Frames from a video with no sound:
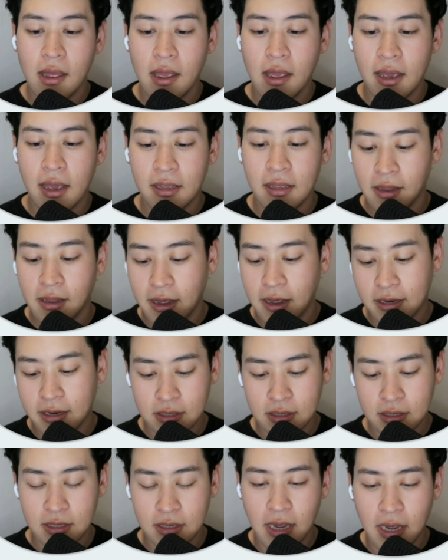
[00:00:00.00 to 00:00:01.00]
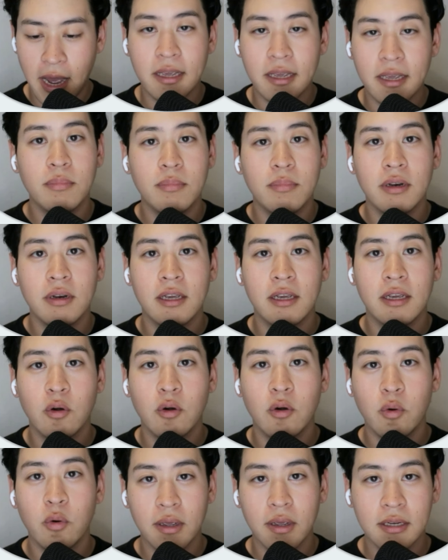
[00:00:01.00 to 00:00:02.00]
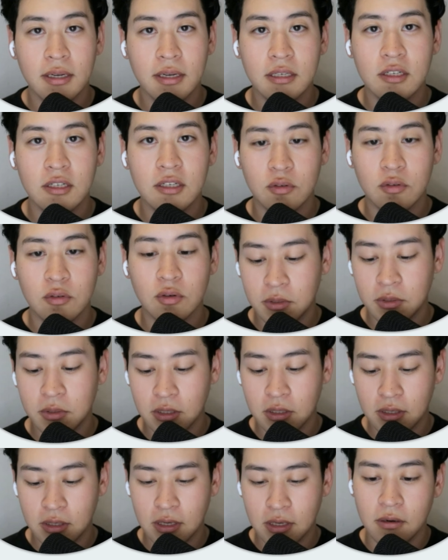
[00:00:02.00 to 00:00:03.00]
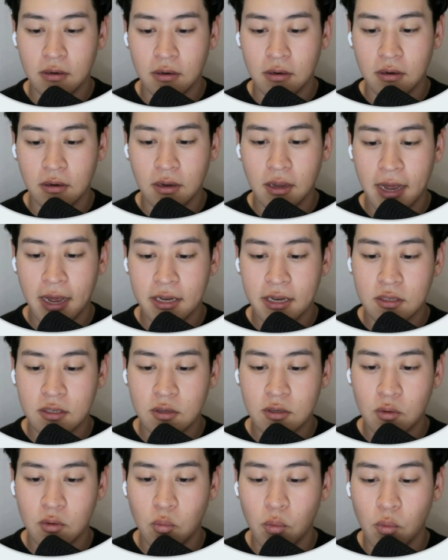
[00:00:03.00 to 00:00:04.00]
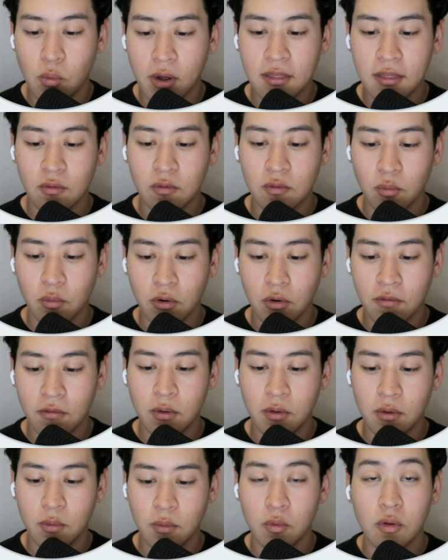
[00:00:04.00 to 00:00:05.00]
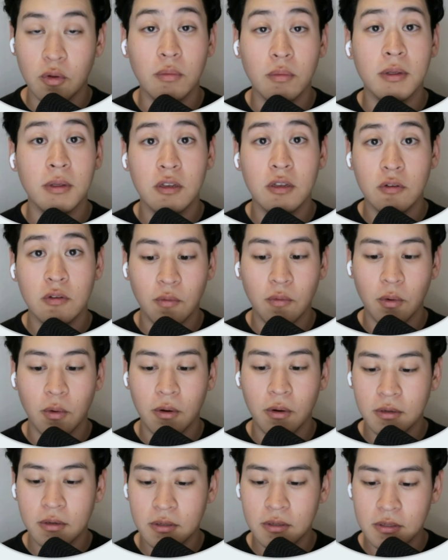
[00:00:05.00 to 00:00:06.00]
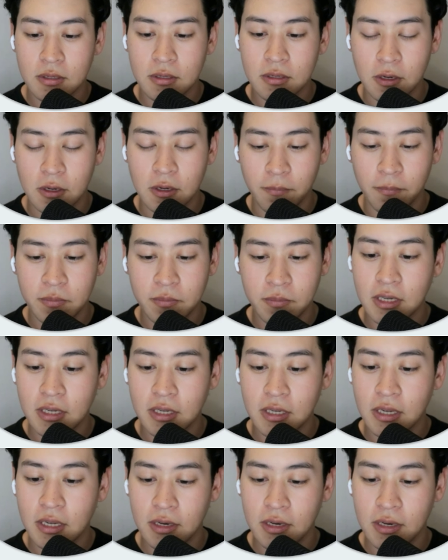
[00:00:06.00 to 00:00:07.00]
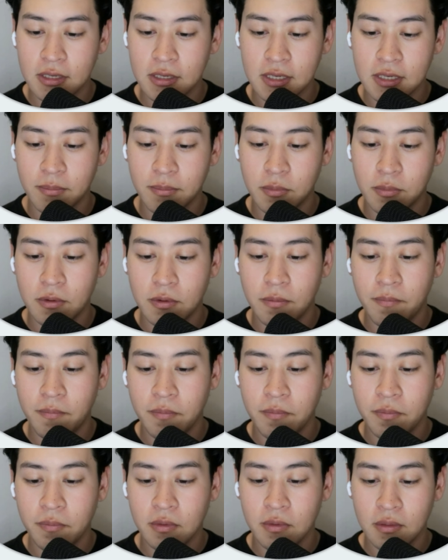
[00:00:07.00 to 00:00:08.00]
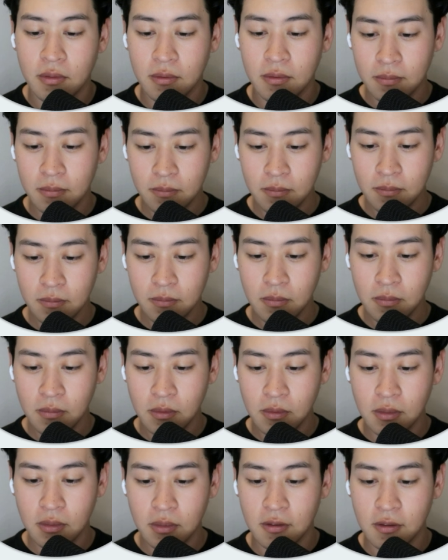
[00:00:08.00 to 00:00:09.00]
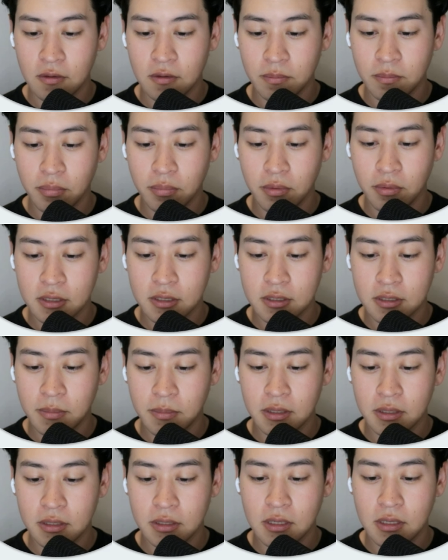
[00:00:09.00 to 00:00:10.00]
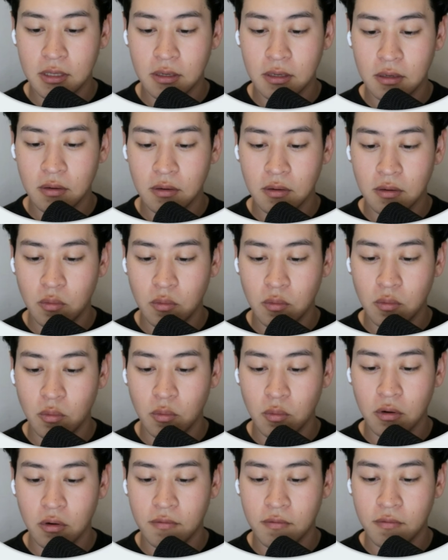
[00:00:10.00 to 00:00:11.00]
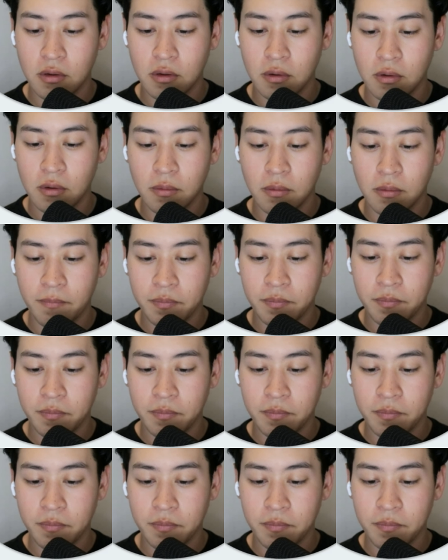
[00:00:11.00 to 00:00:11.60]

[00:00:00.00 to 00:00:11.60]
And then lastly, I can put a quick description here as to what this workflow will be used for. So to give you an example, this prospecting workflow